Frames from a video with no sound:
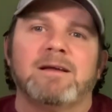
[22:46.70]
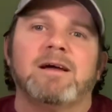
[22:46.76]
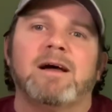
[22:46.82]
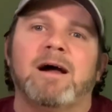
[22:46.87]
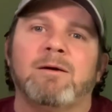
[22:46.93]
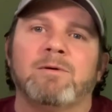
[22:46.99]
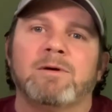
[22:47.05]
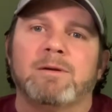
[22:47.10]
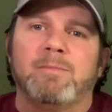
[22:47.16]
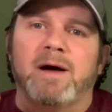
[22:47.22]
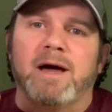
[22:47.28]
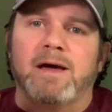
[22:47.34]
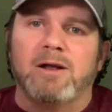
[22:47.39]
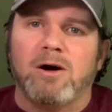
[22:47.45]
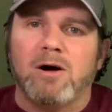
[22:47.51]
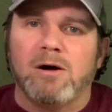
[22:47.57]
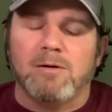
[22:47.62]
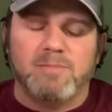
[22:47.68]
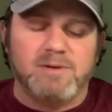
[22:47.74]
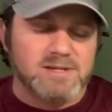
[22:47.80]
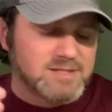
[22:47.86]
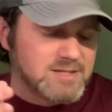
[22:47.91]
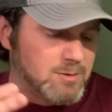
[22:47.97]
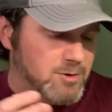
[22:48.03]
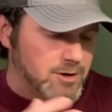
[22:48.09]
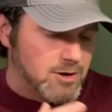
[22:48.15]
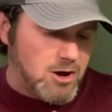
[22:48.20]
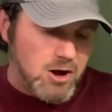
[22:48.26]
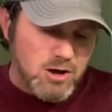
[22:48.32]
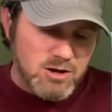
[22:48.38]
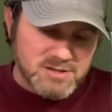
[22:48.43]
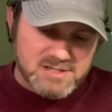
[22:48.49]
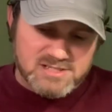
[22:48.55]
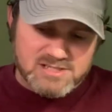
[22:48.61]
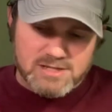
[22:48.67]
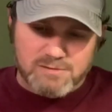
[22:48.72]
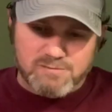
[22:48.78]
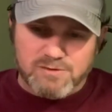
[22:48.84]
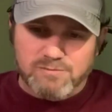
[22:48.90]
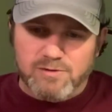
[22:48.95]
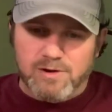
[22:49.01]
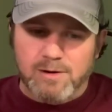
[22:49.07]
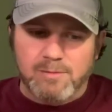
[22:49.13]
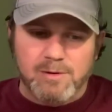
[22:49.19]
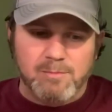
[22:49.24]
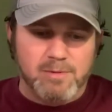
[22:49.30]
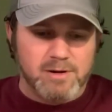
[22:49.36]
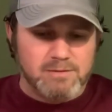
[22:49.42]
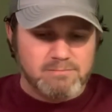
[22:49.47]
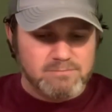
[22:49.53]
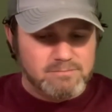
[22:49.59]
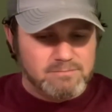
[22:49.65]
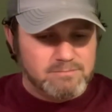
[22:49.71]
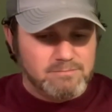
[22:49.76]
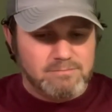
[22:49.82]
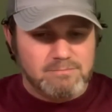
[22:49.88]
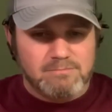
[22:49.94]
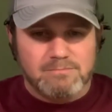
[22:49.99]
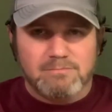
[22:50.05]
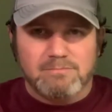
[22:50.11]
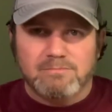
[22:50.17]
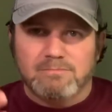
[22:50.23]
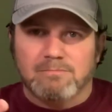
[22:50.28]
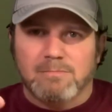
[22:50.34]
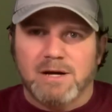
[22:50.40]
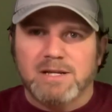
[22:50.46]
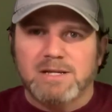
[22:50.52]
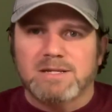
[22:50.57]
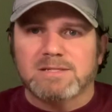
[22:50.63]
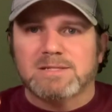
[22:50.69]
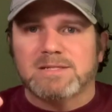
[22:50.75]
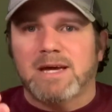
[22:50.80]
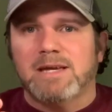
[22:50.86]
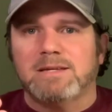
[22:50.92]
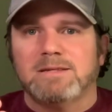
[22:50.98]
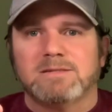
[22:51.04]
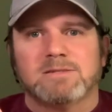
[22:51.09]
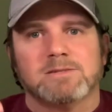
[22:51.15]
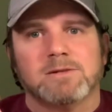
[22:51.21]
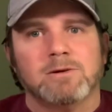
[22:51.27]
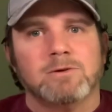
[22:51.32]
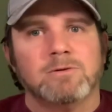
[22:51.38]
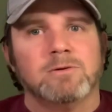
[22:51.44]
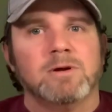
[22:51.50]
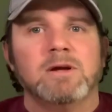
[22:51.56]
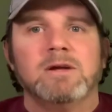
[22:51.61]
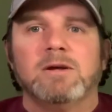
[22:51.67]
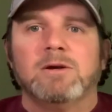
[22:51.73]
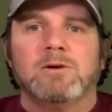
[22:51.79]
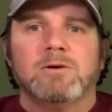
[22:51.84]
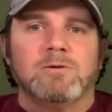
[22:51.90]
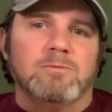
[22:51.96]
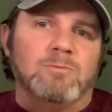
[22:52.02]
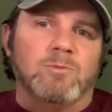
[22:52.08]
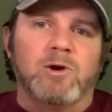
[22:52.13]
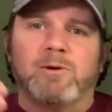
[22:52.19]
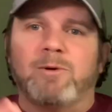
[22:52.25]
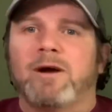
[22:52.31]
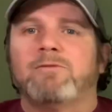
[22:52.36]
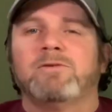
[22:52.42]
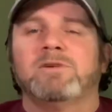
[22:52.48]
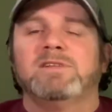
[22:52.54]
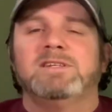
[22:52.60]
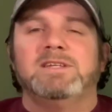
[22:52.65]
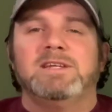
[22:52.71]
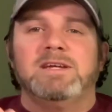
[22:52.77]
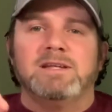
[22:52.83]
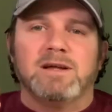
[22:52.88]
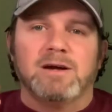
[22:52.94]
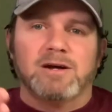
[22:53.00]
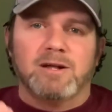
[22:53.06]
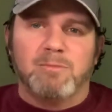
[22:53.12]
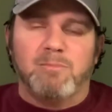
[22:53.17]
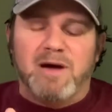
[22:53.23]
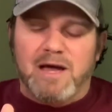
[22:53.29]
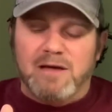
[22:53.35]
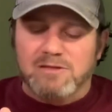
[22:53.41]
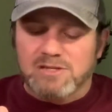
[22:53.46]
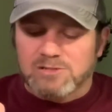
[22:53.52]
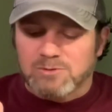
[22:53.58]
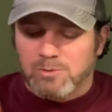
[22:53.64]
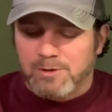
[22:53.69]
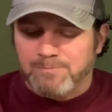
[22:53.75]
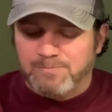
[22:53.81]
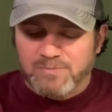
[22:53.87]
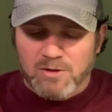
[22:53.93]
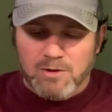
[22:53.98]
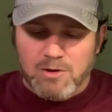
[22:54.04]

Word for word: I want to buy it all because I want all this stuff in front of me. But money is tight, so what do I really need? I'm going to buy this one.